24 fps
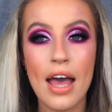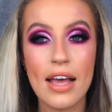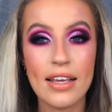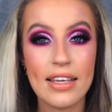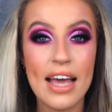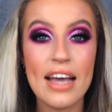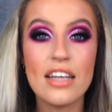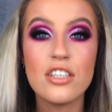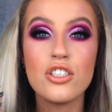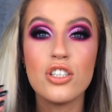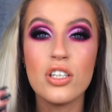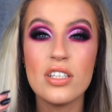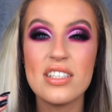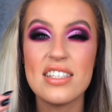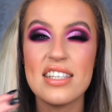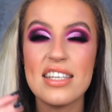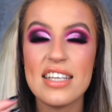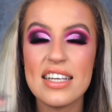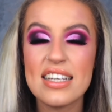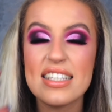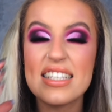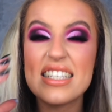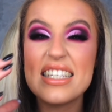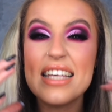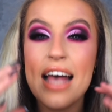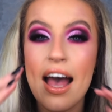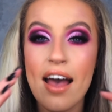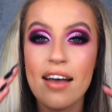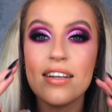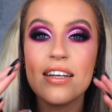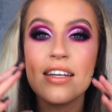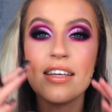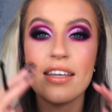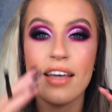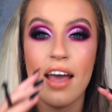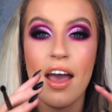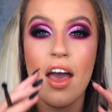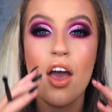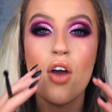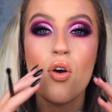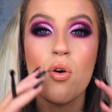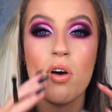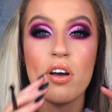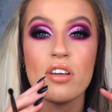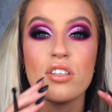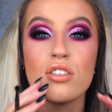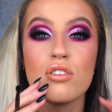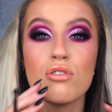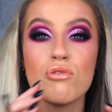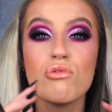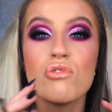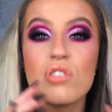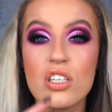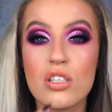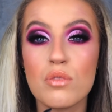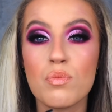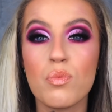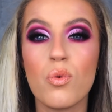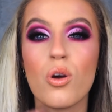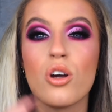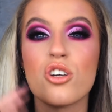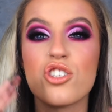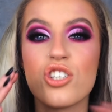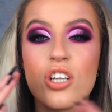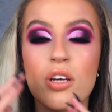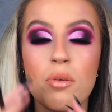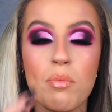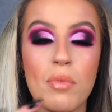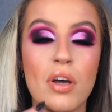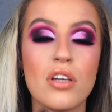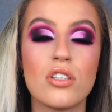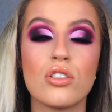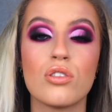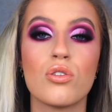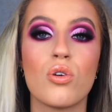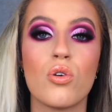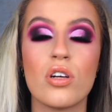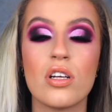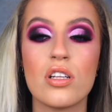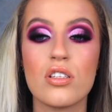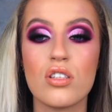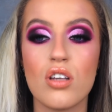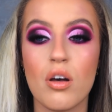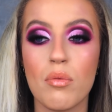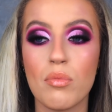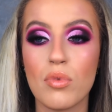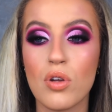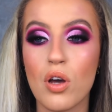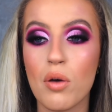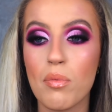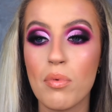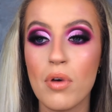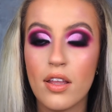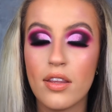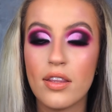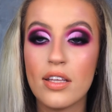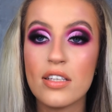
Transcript: Again, you'll see exactly how I use this brush in my tutorials coming up.